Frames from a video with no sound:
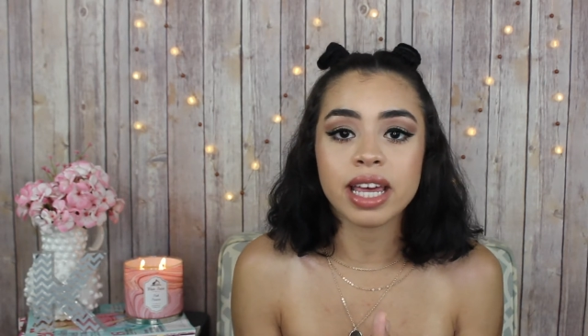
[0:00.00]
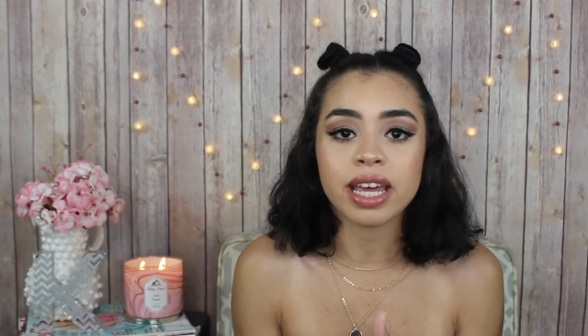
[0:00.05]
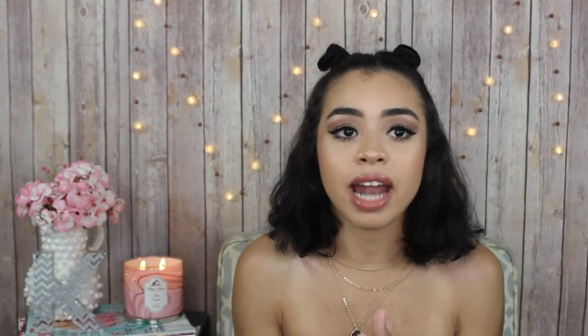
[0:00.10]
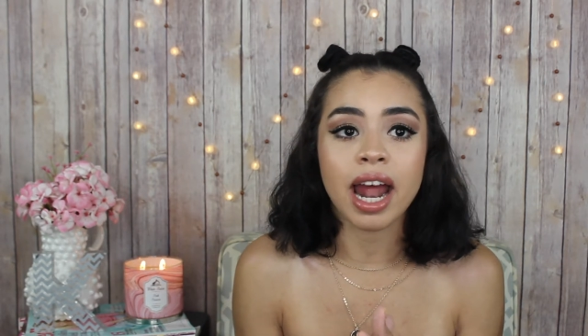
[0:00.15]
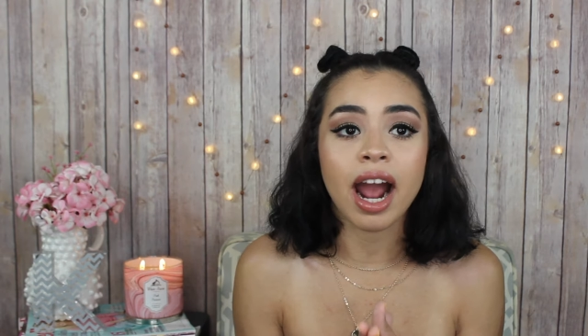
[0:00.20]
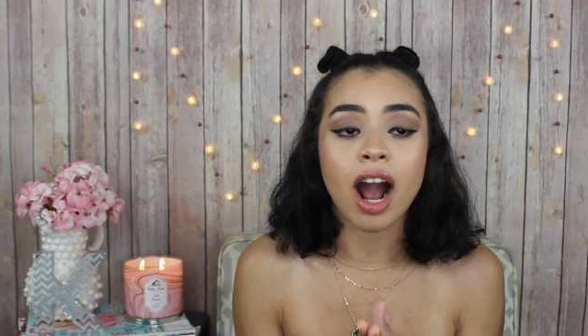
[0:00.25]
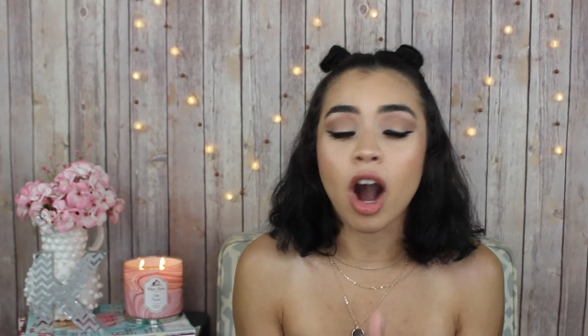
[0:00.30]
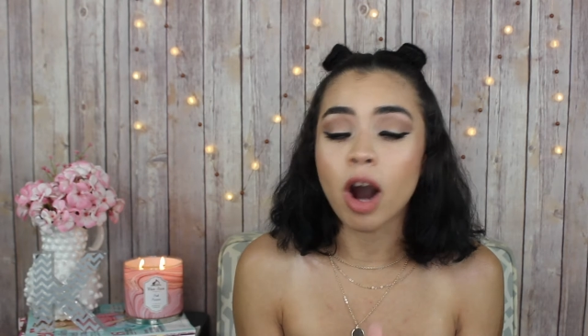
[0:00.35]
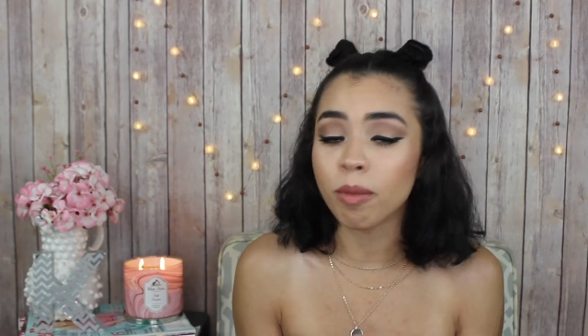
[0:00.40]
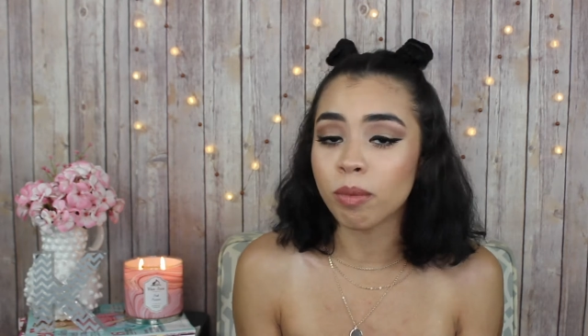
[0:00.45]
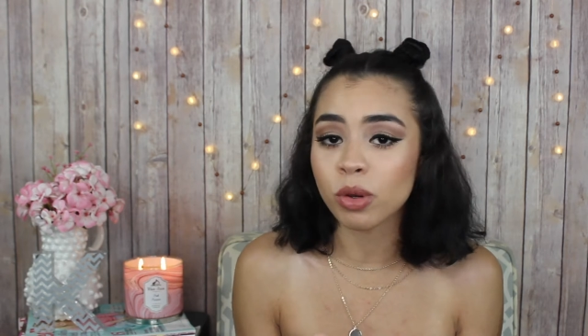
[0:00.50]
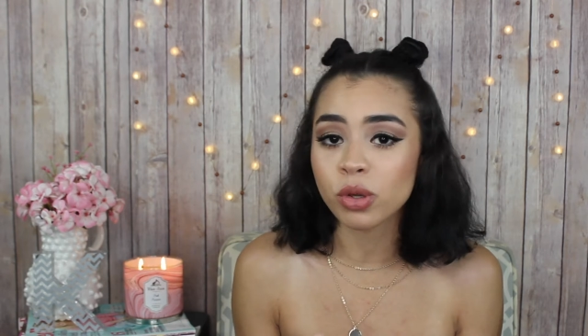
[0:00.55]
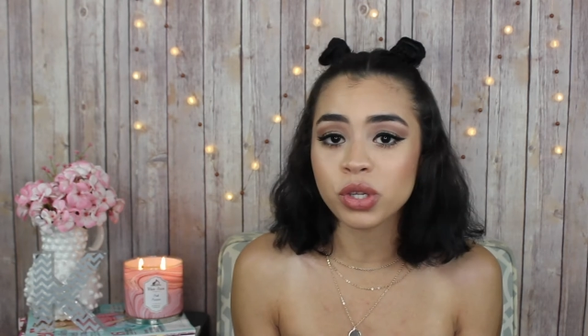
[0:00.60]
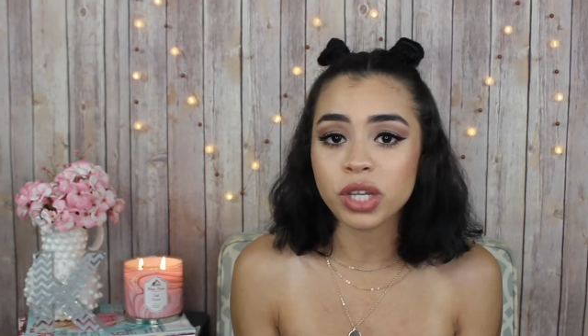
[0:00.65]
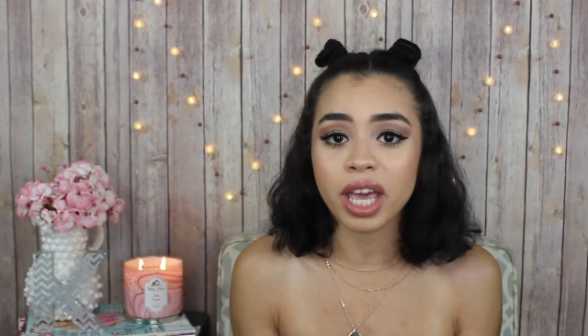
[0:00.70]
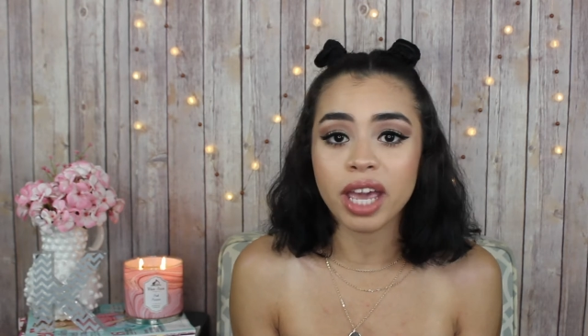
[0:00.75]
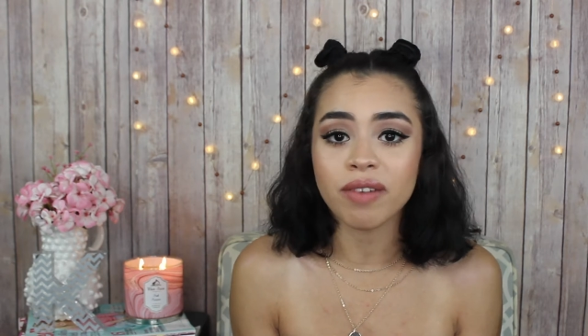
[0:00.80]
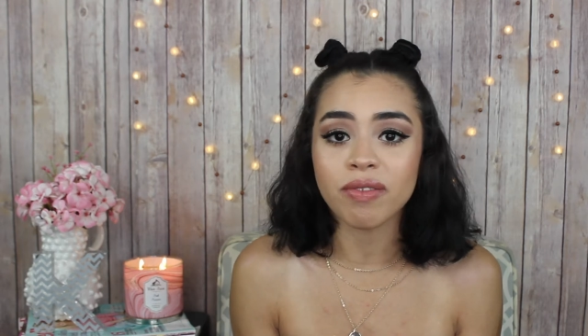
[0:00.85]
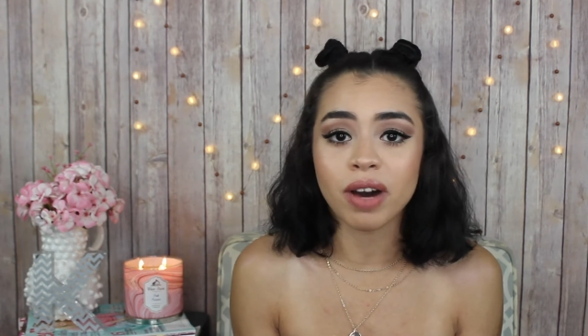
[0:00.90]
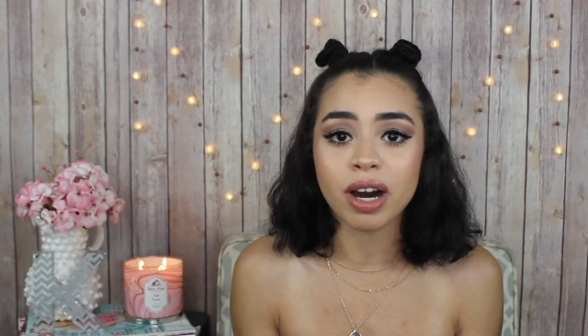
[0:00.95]
and I
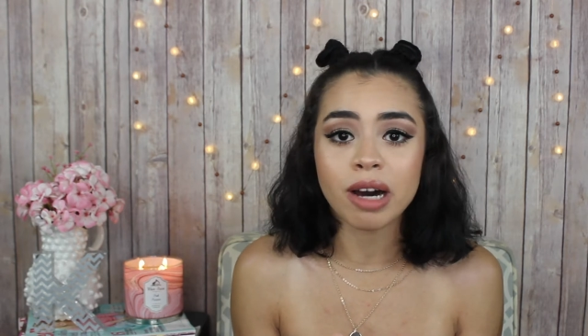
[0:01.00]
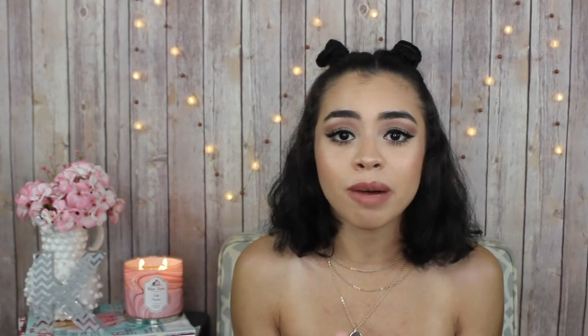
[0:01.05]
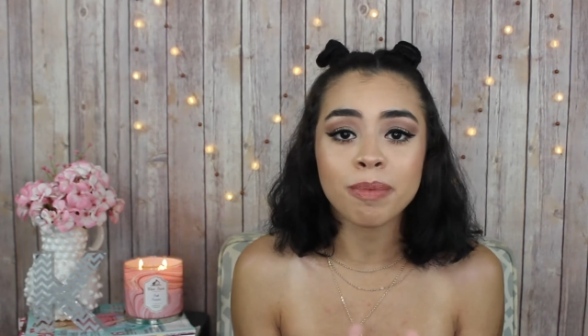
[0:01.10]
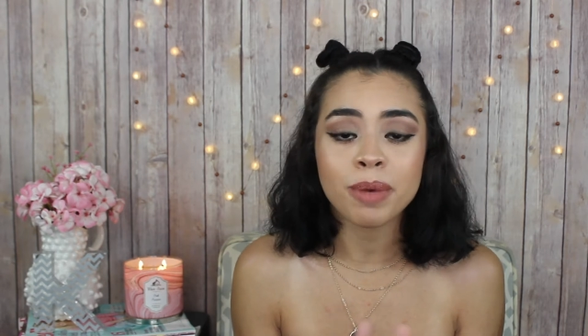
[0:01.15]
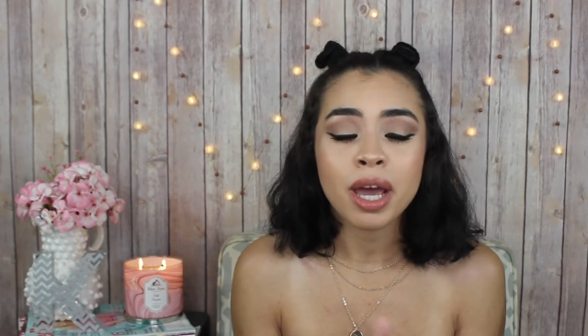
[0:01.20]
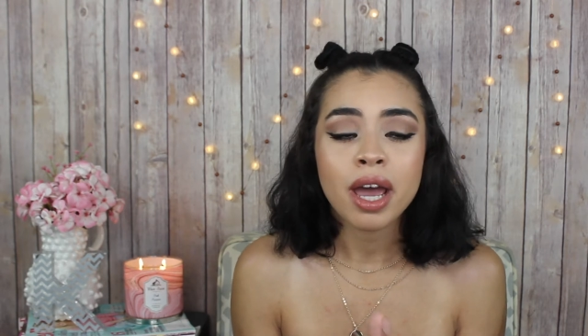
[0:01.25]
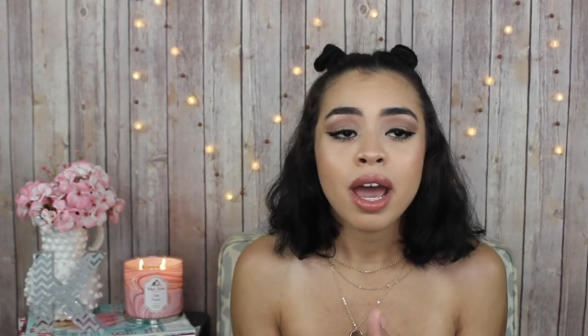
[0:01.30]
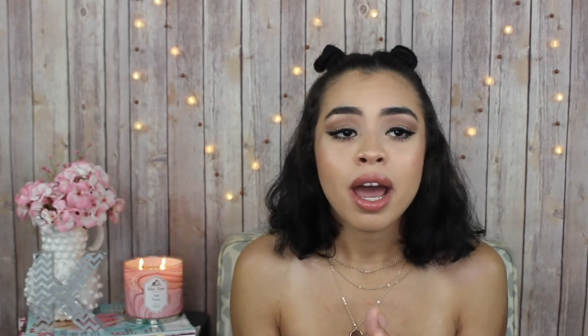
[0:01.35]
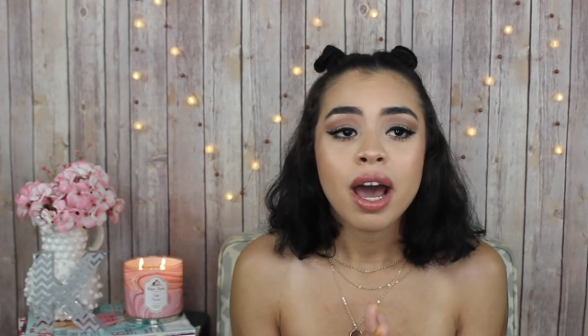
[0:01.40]
almost gave up